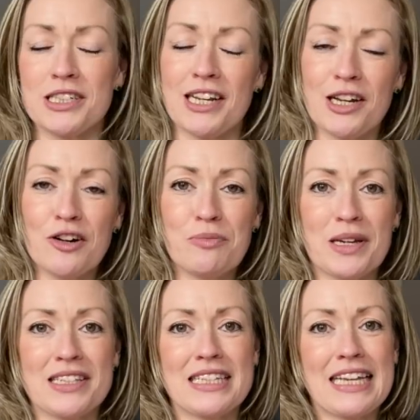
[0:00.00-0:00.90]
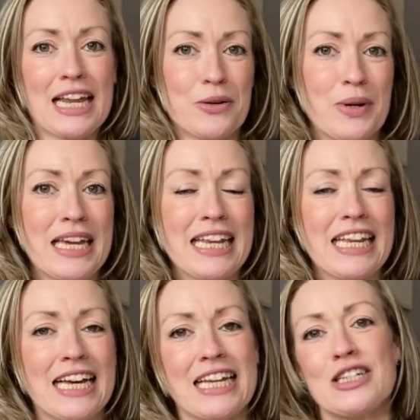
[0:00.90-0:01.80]
I love because it's
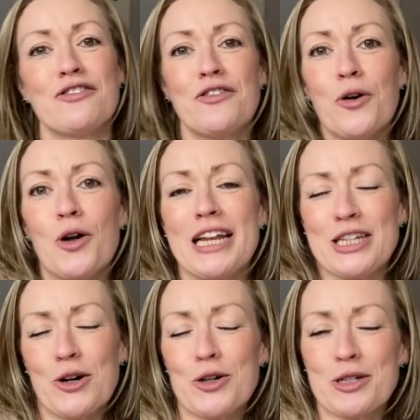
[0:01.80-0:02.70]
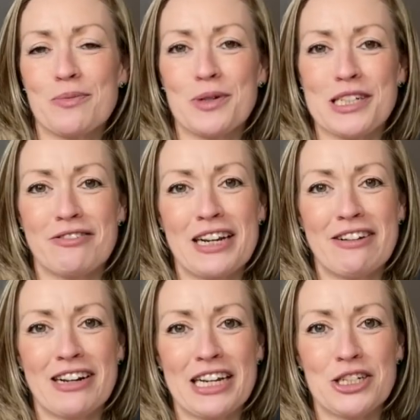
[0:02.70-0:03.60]
Halloween and fall and autumn, which I really,
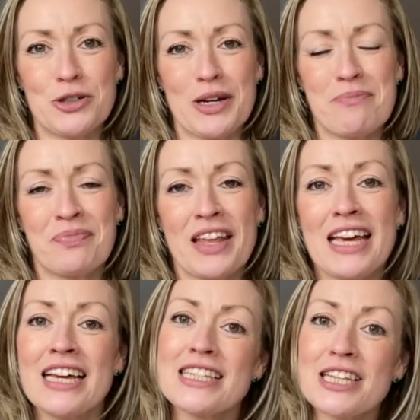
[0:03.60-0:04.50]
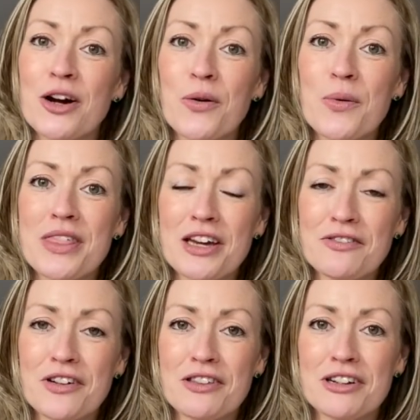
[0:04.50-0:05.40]
really enjoy. So without
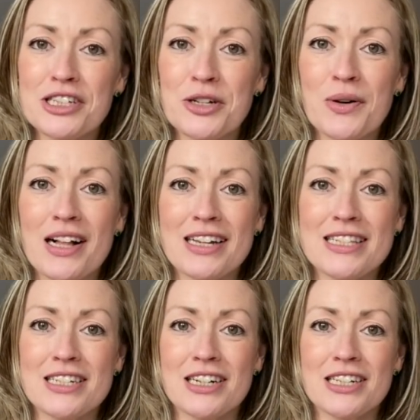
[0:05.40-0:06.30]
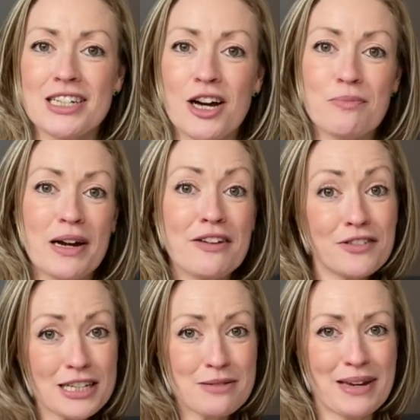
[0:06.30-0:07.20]
further ado, I'll get started on my
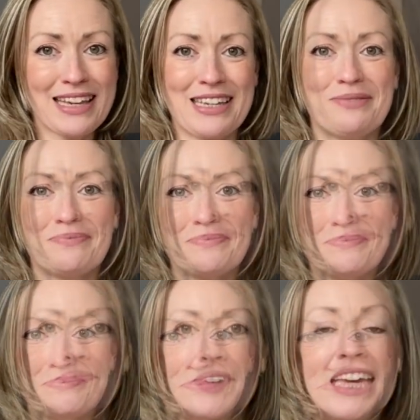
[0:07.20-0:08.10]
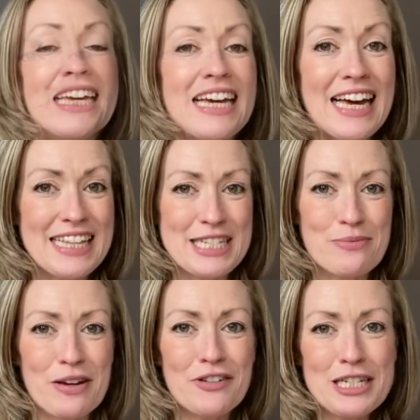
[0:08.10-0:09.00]
first make. And this
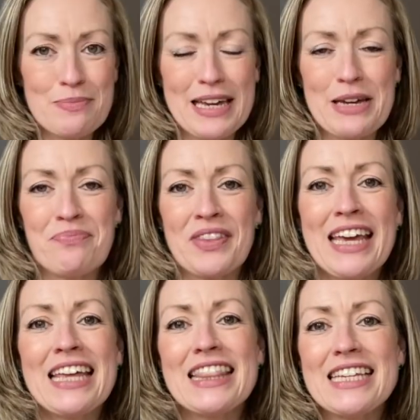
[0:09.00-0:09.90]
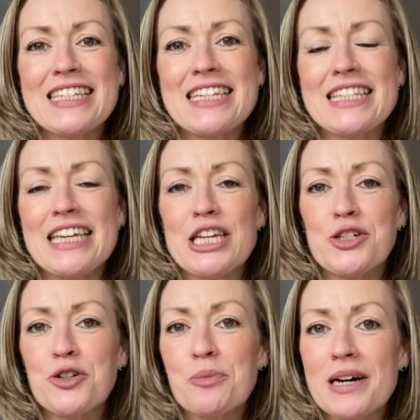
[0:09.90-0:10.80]
is my first make. This is the
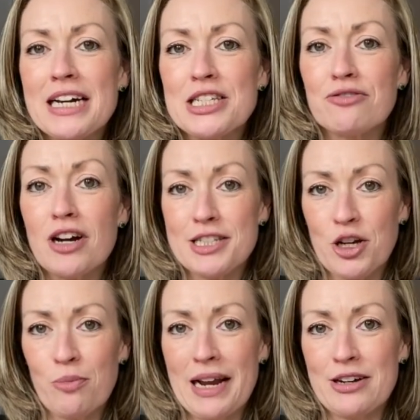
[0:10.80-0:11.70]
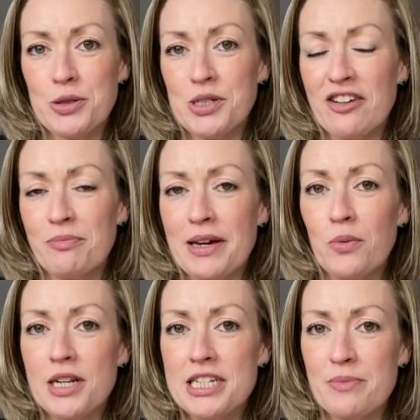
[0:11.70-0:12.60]
True Bias Roscoe blouse, which I've
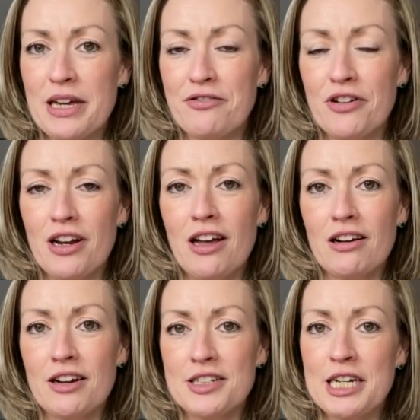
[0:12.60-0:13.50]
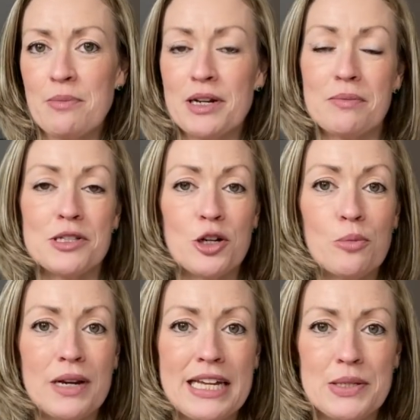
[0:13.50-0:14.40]
wanted to make for a long, long time, and I'm so
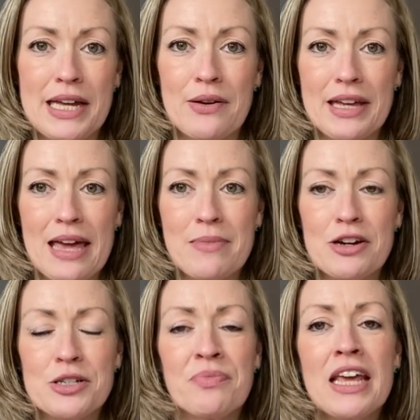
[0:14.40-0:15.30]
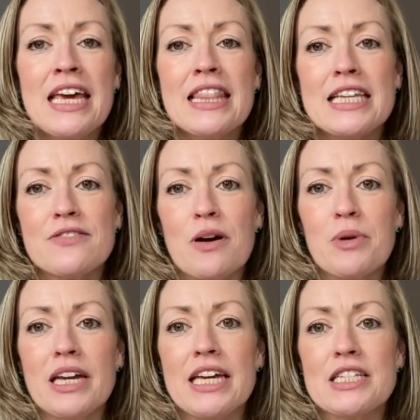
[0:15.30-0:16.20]
pleased with how it came out. This
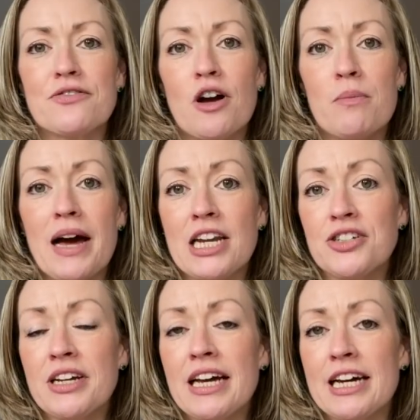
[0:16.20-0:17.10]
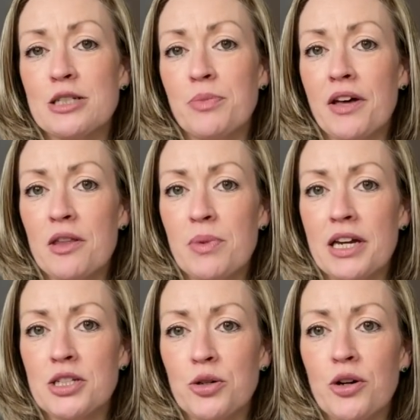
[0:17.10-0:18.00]
fabric is from Andrea at Beyond the
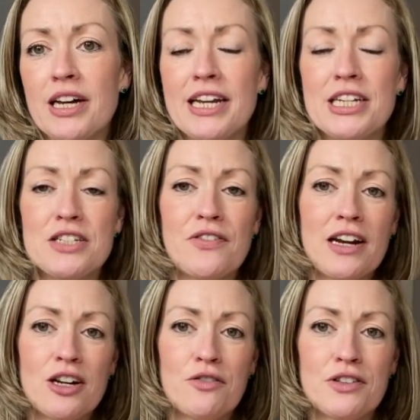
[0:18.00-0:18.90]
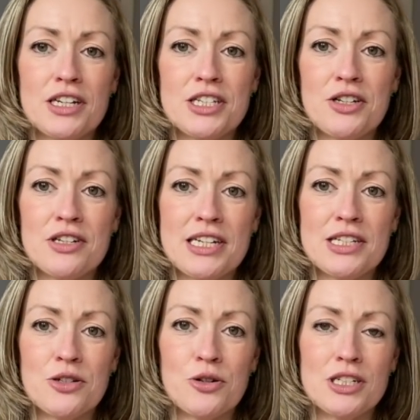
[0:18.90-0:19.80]
Pink Door, and I just fell in love with it as soon as I
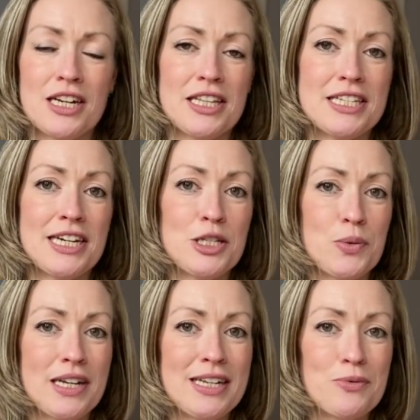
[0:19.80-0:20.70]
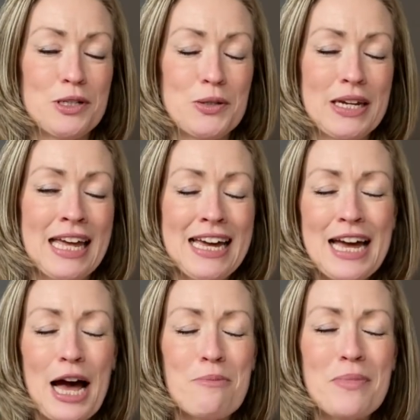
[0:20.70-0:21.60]
saw it on the site when I was doing
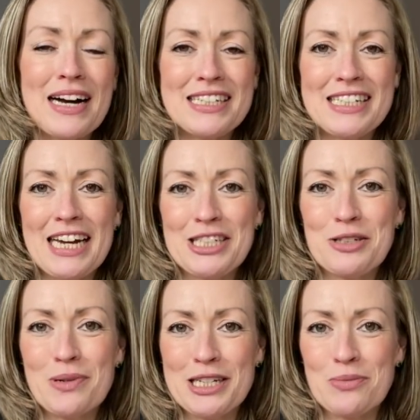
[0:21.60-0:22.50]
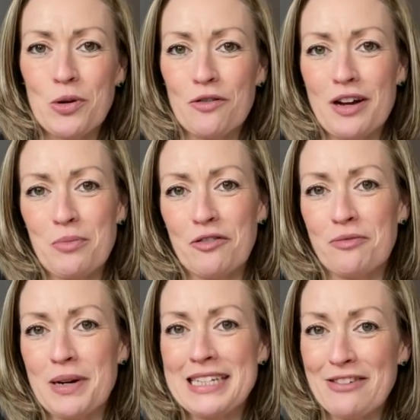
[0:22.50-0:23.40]
a mad dash to buy some more fabric for
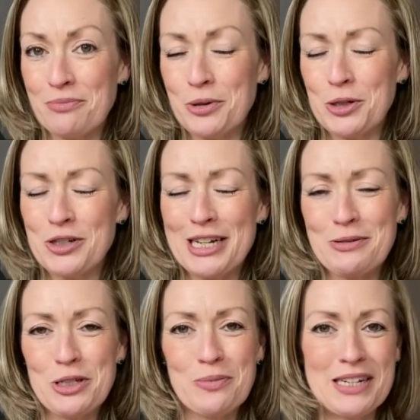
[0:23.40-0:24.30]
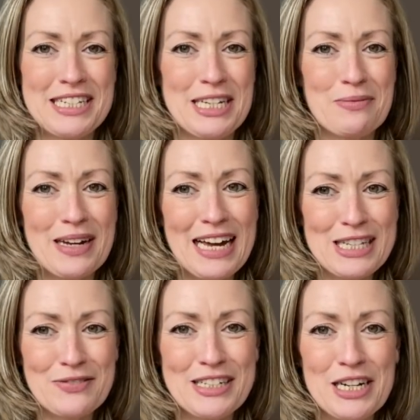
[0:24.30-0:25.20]
my Davenport dress, which you might have seen in my
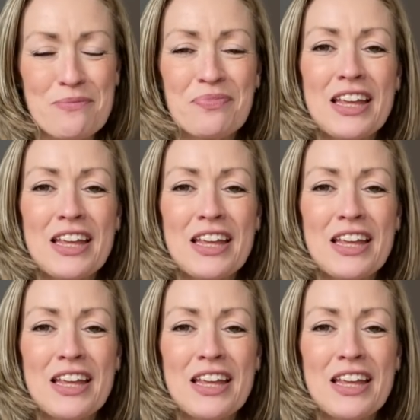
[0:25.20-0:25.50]
last video.